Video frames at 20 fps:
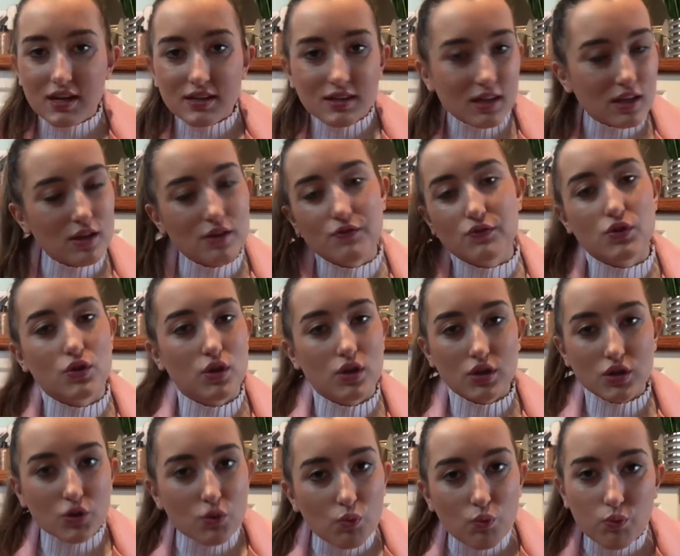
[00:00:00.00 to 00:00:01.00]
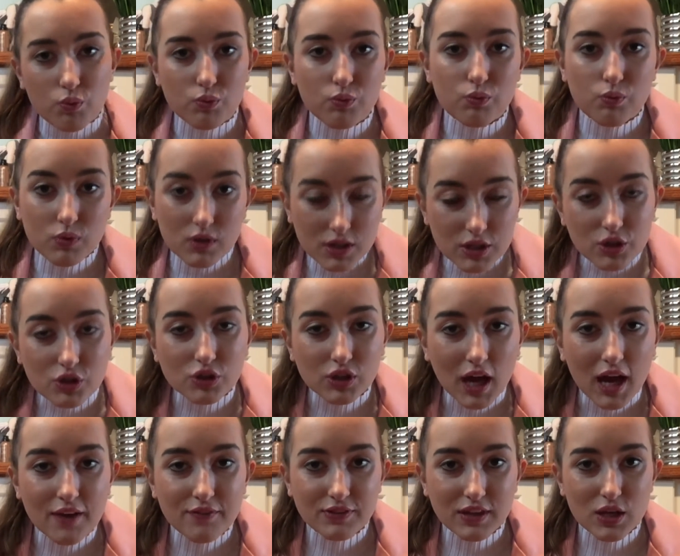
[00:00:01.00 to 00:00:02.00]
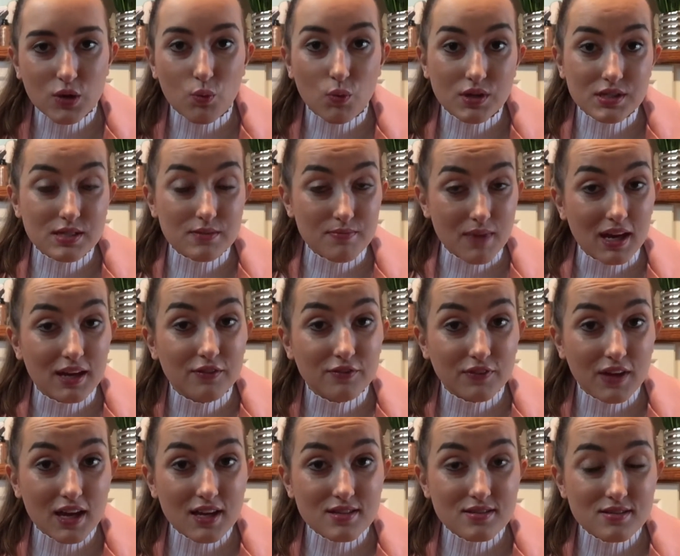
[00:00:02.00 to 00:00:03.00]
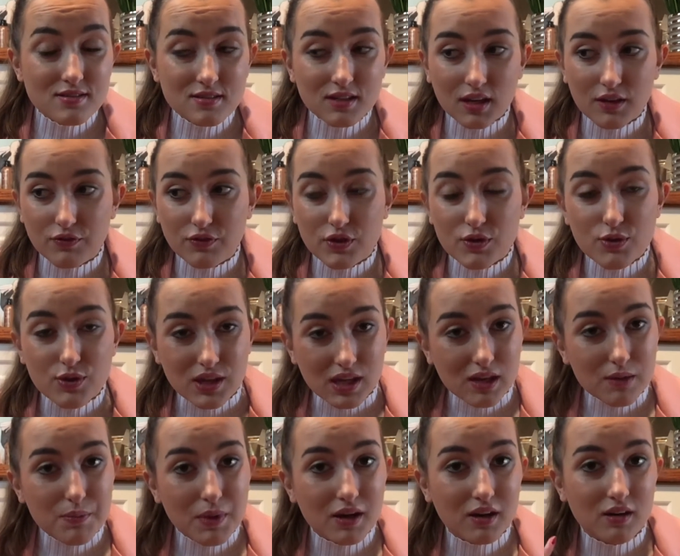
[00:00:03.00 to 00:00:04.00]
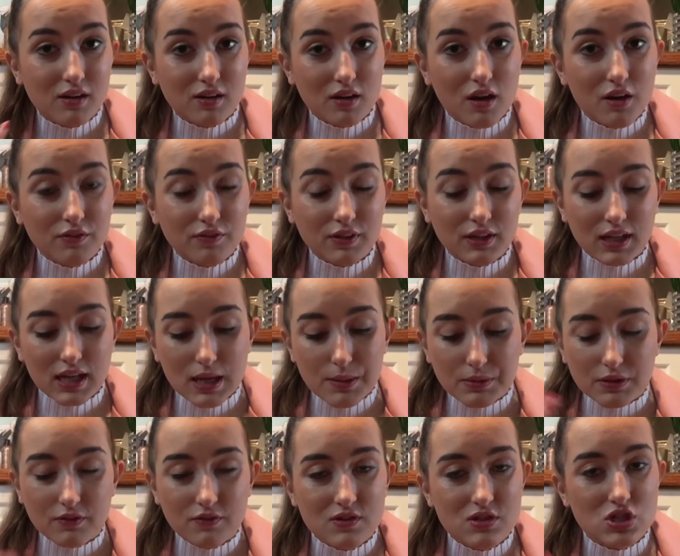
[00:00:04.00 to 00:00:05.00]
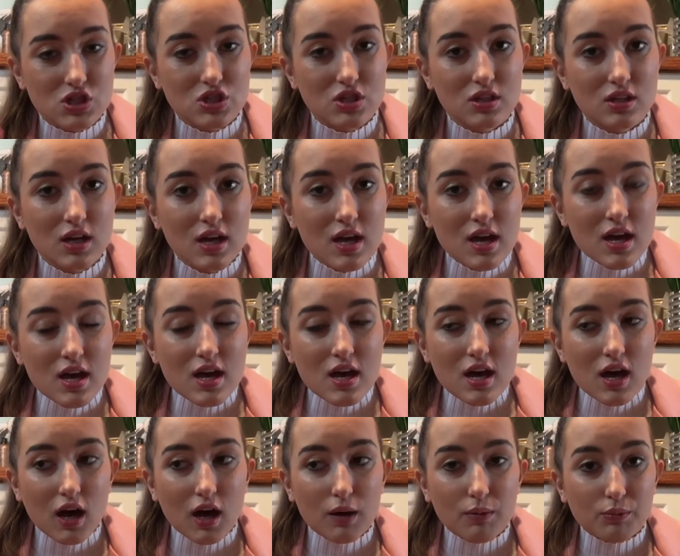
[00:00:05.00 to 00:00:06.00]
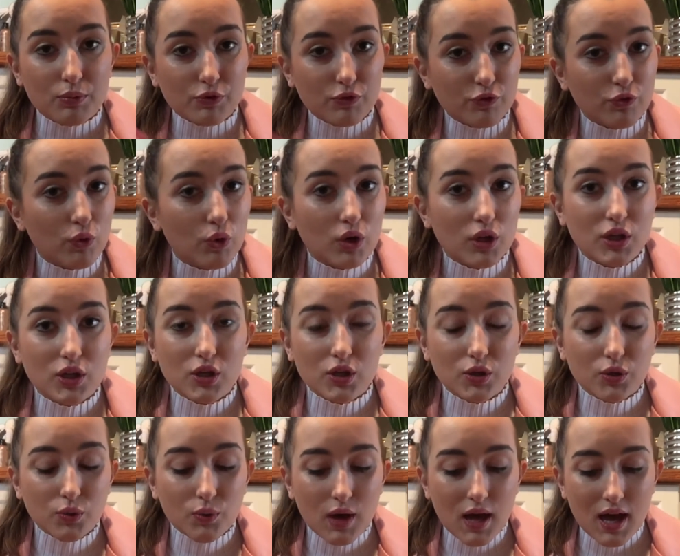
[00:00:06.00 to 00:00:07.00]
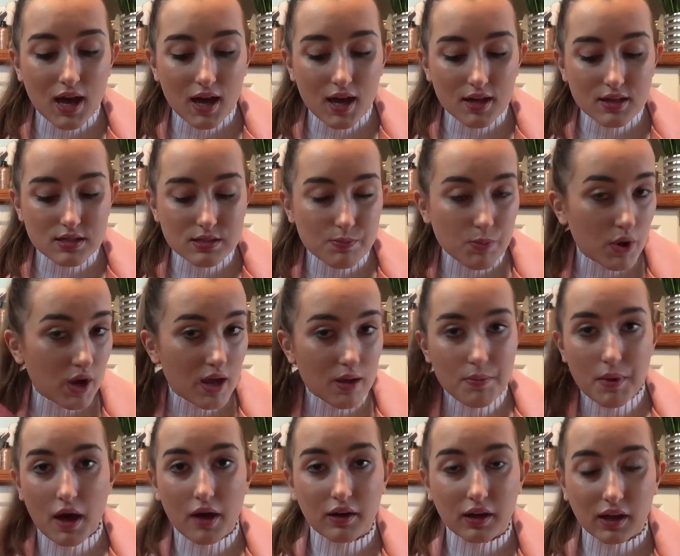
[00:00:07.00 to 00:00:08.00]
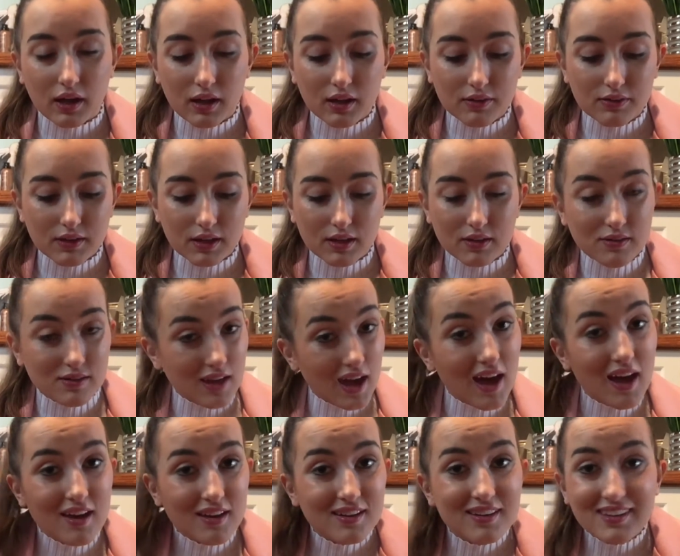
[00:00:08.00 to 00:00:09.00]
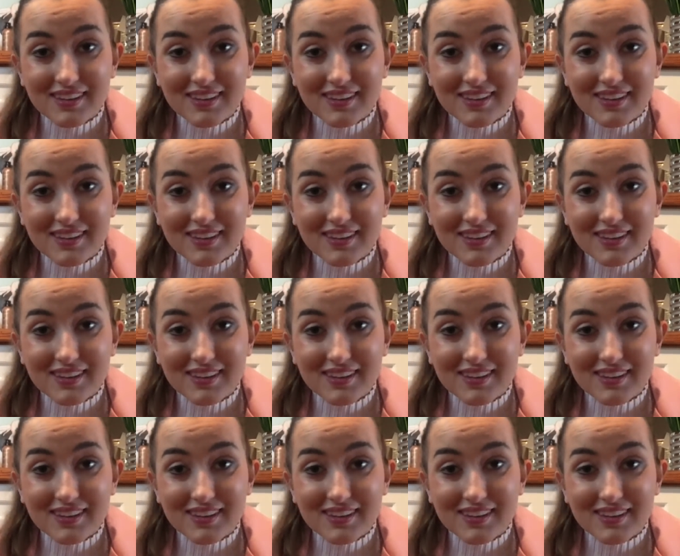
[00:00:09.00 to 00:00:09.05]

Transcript: Anything in your life that you want to manifest, if you think about it enough and keep the vision before you and pray about it, then yeah,